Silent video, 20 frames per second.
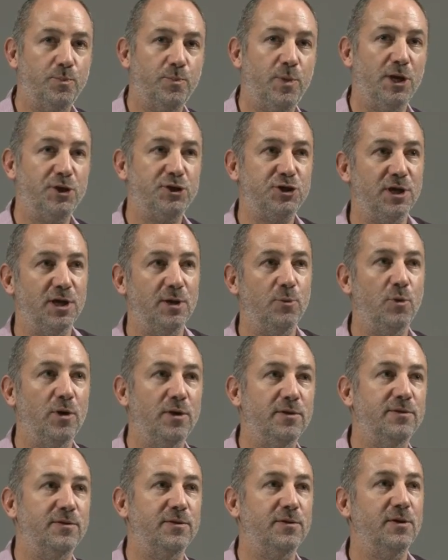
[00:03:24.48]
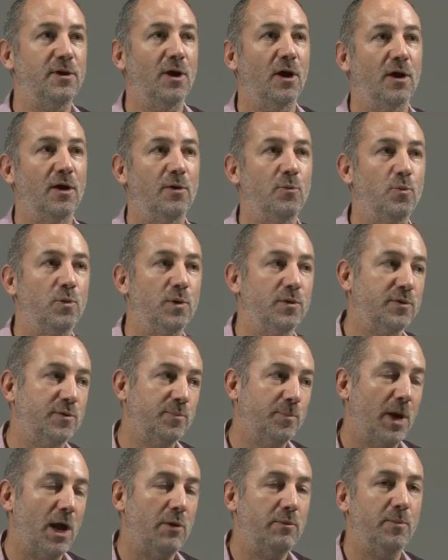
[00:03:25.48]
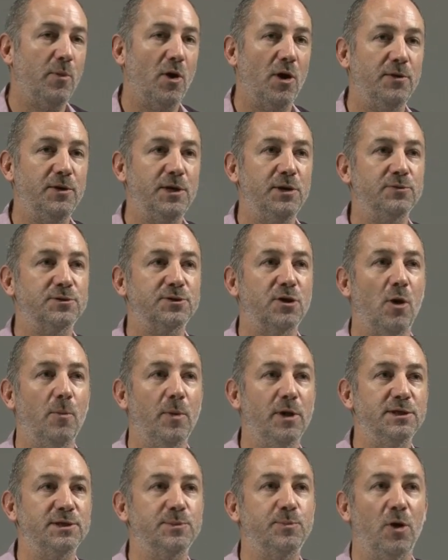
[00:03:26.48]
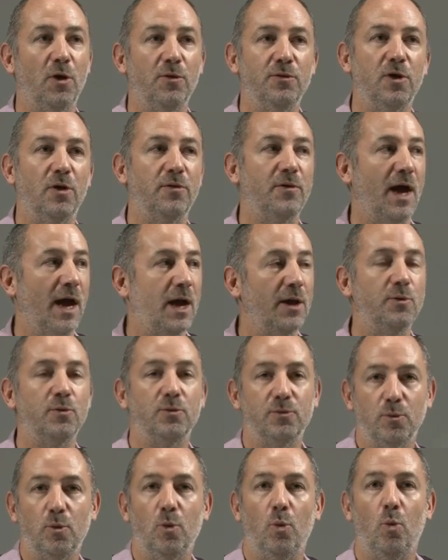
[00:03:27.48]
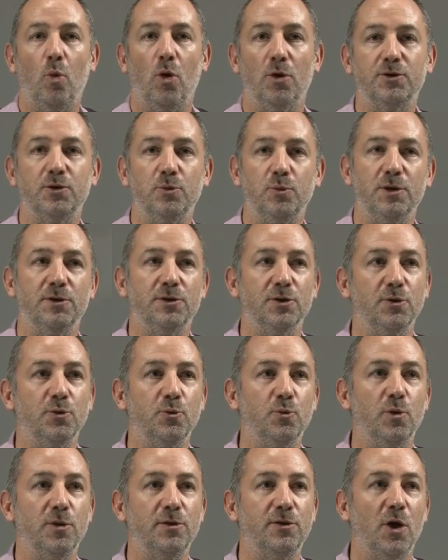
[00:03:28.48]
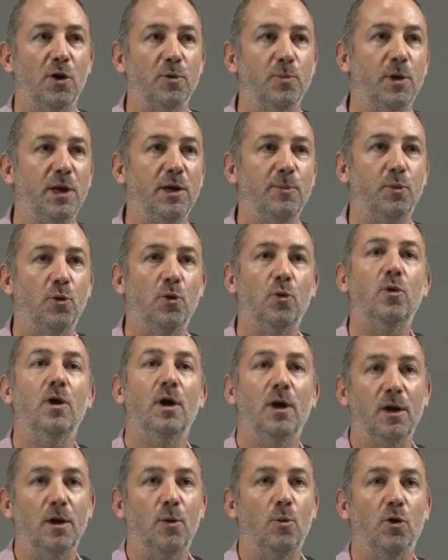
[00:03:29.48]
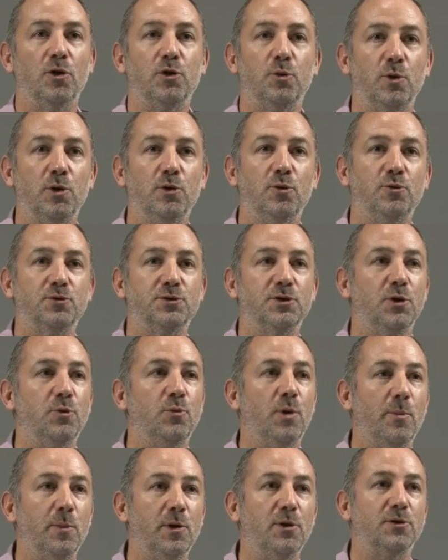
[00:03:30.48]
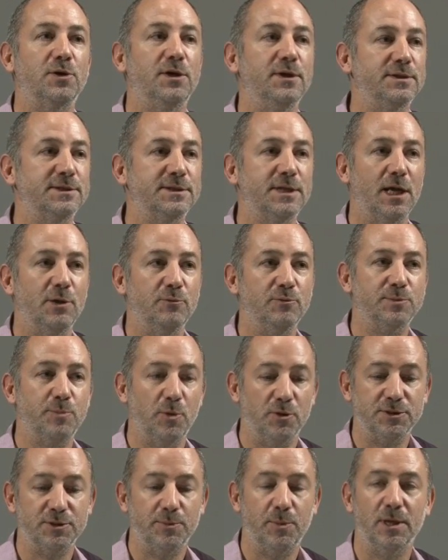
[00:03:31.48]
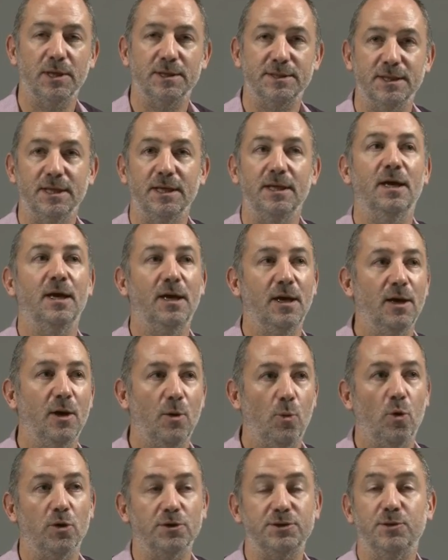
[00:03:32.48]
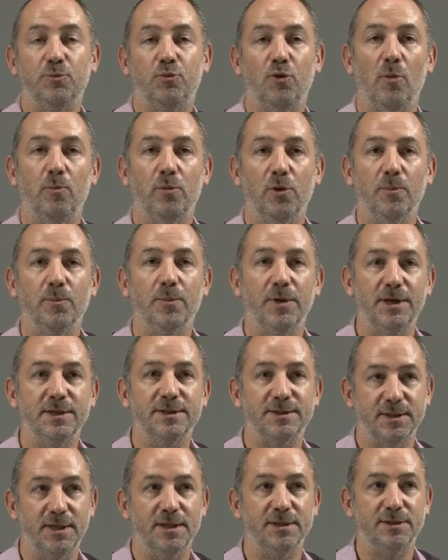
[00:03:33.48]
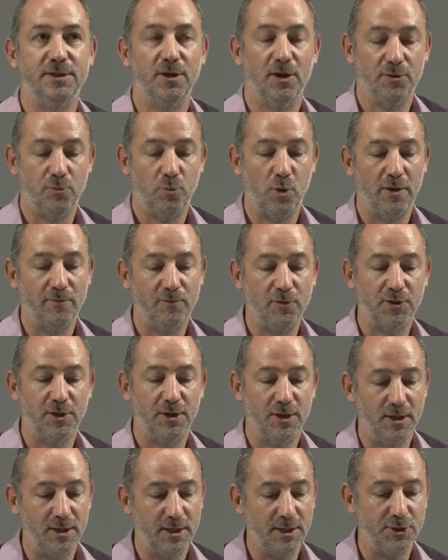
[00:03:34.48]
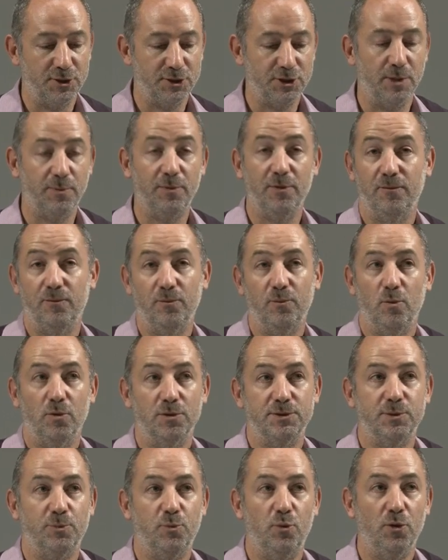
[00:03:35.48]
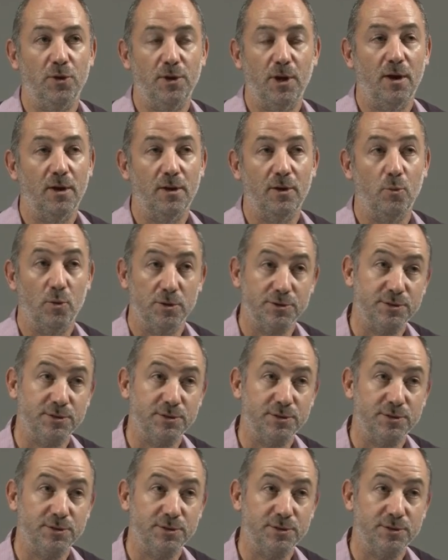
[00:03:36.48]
pitch it with bear in mind Neil's comments, but on the other hand, what do we do with young people? What do we all do when we're looking to take responsibility? What's the problem? Is the other way of looking at leadership. What's the point of